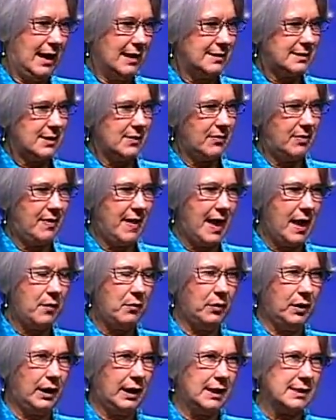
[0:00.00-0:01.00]
And so they
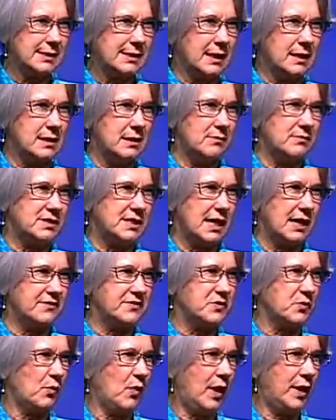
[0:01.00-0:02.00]
were asking
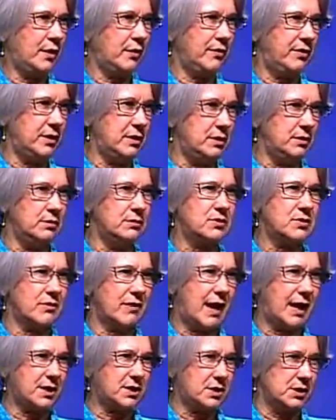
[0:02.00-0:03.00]
themselves, what are the new
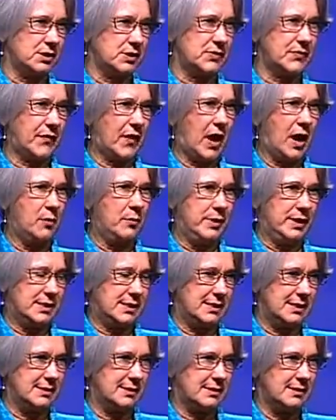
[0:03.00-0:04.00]
directions for our
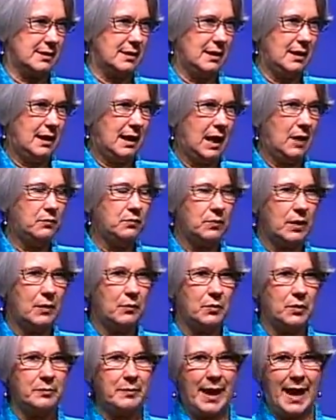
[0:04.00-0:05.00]
business?
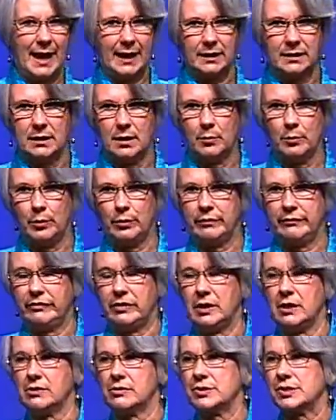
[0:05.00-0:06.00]
And we're back a number of
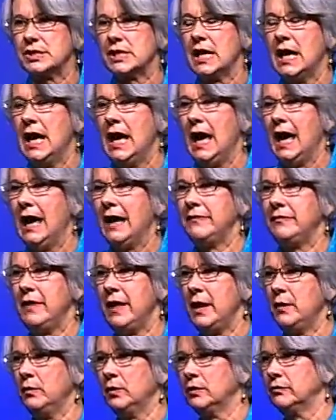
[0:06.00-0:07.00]
years, and
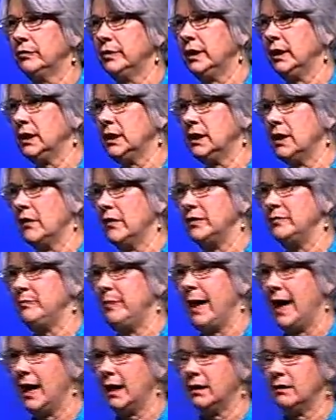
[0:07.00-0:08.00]
they were really going
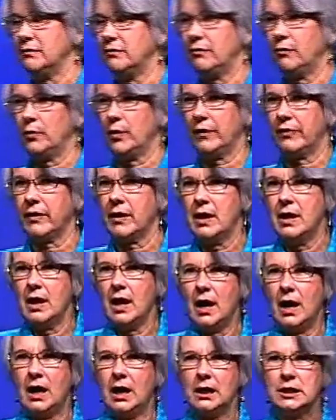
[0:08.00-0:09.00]
back and forth.
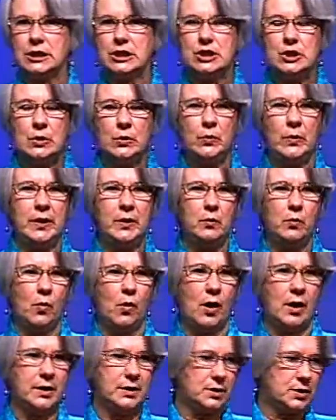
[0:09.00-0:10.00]
Do we
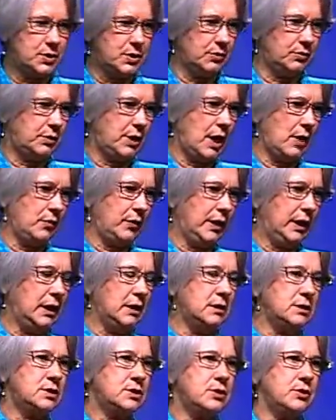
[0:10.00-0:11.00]
want to go
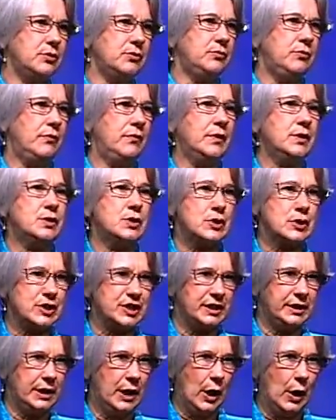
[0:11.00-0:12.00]
into the
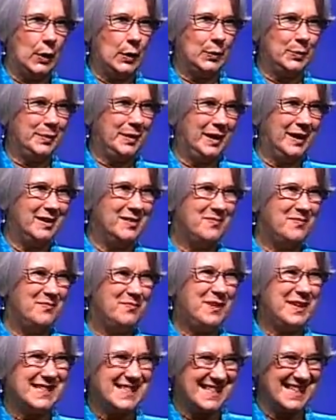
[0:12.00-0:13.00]
nursing home
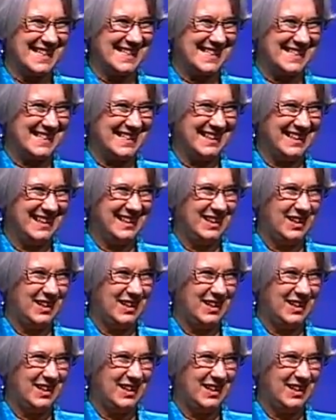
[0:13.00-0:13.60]
business?